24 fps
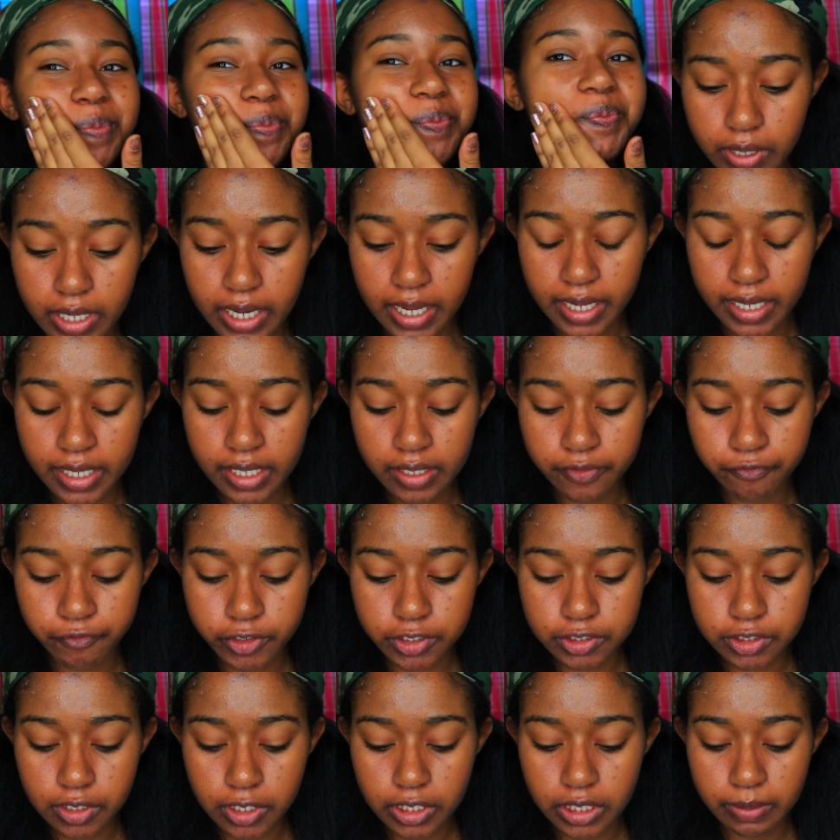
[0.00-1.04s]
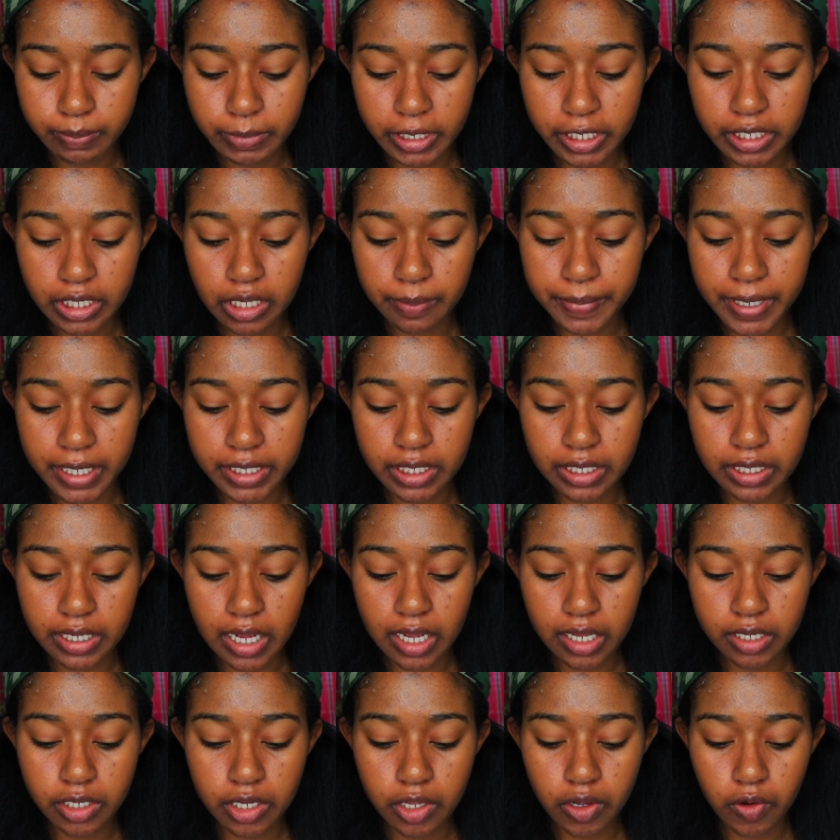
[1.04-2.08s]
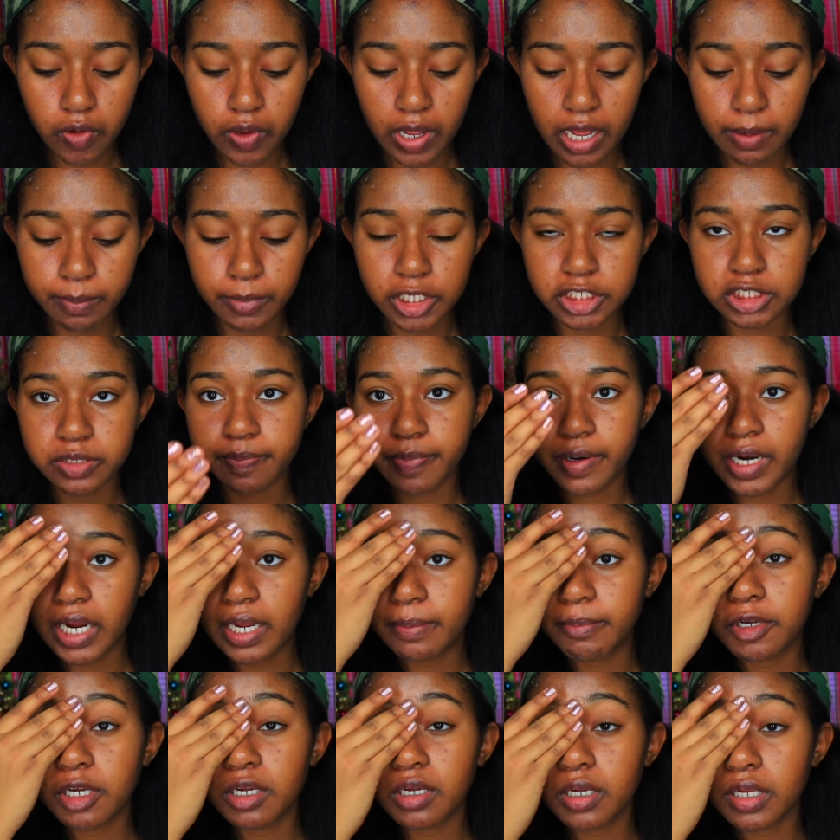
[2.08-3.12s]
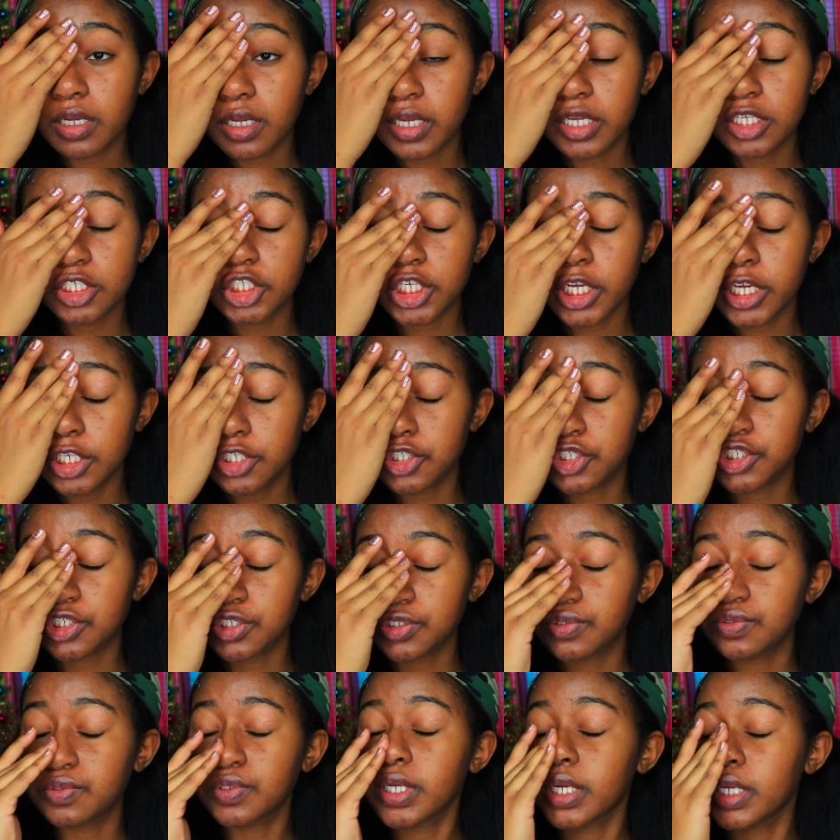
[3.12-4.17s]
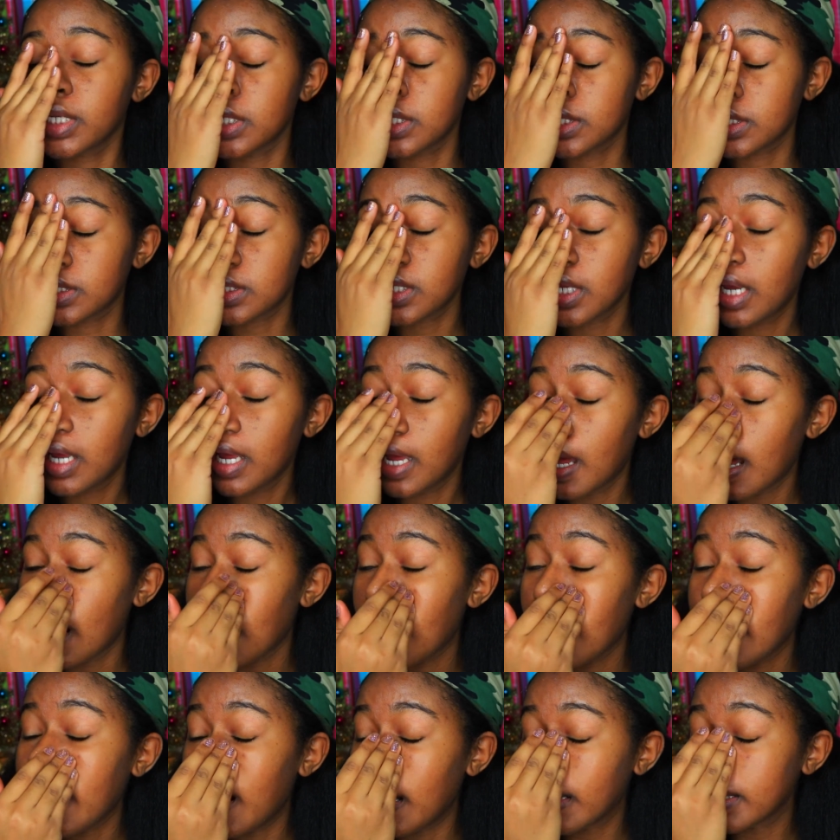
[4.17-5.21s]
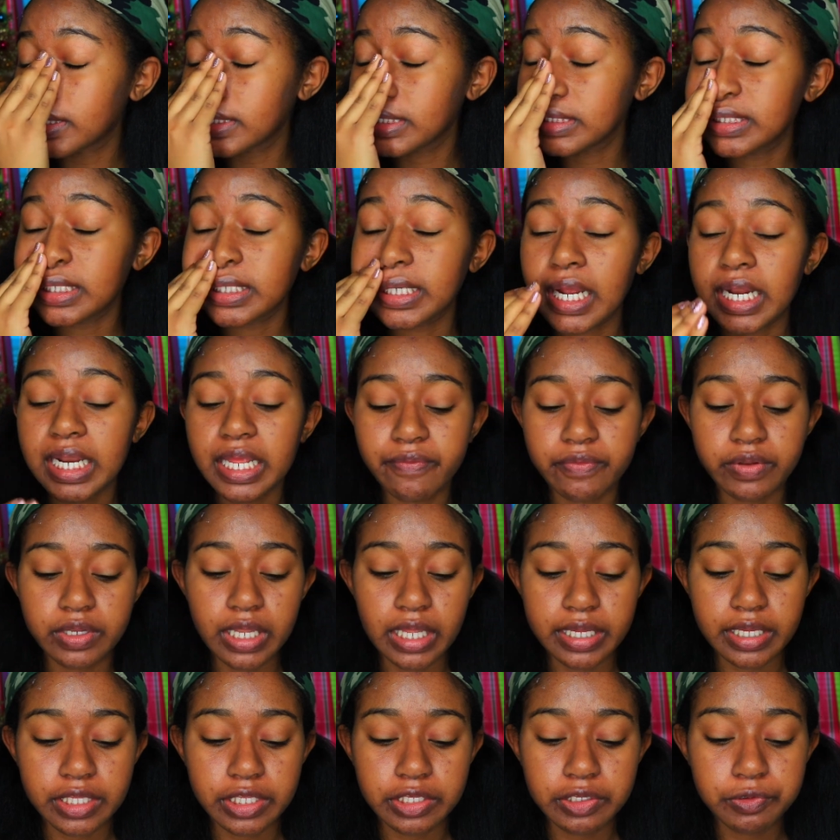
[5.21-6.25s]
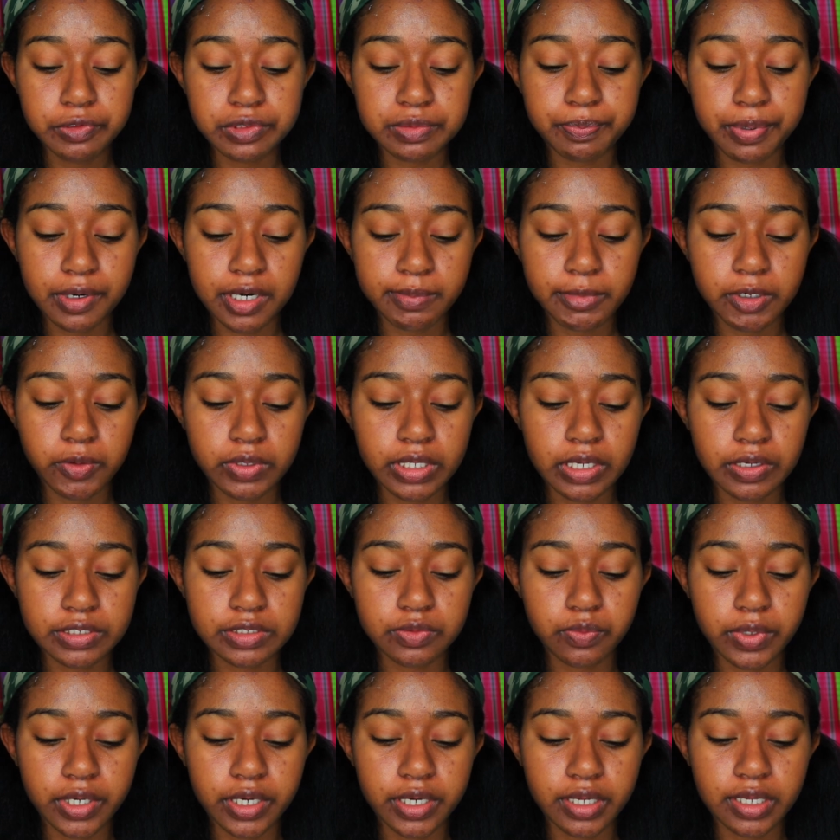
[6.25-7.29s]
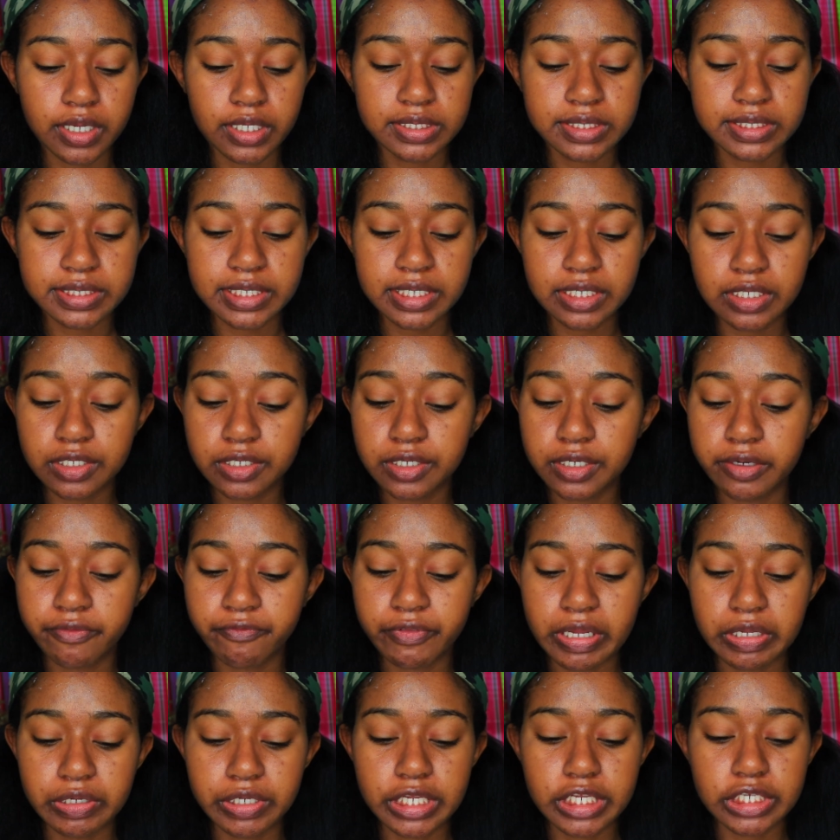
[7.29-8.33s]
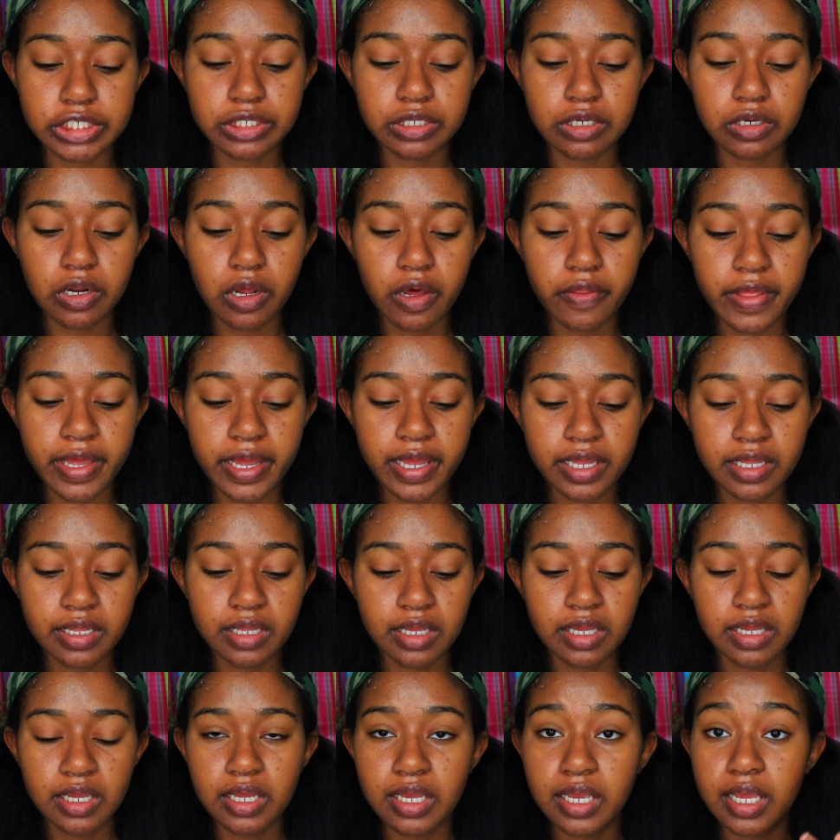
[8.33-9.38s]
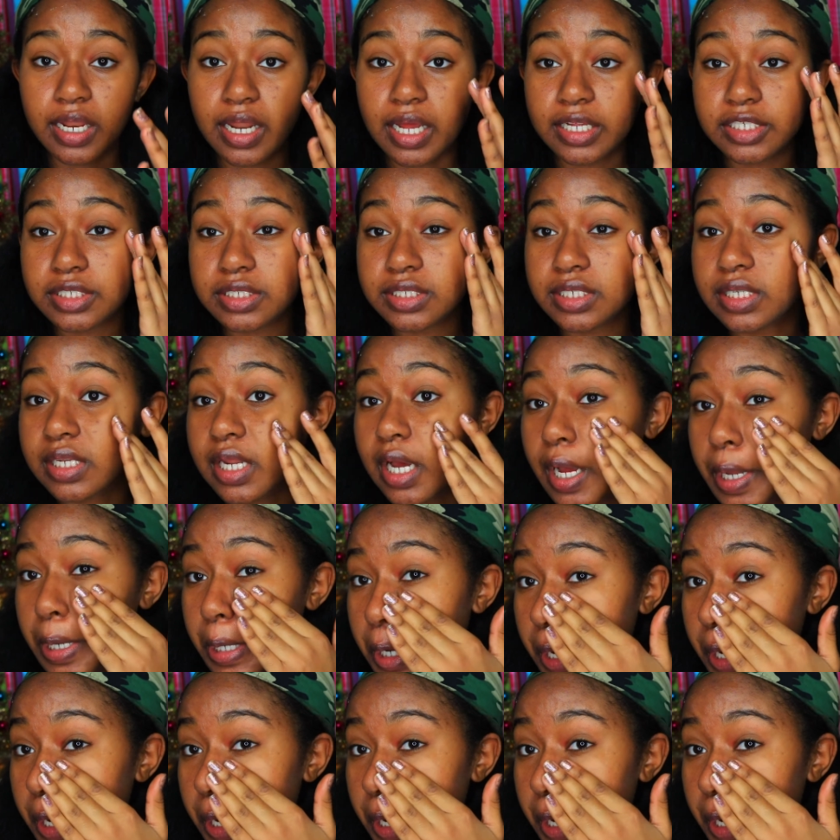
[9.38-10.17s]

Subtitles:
When I first started makeup, I did not know how much primer could change you, because I honestly did not even like use primer when I was wearing concealer and foundation and all that, and I just did not